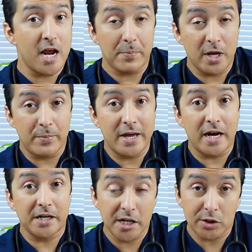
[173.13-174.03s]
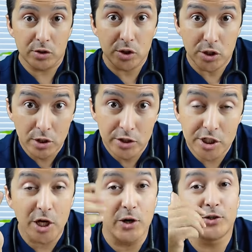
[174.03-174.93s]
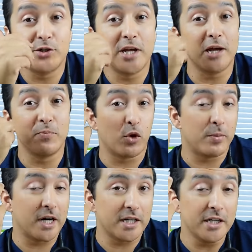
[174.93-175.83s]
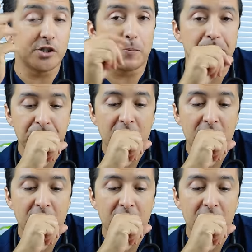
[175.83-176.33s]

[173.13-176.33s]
not be a bad idea to do so to take more magnesium.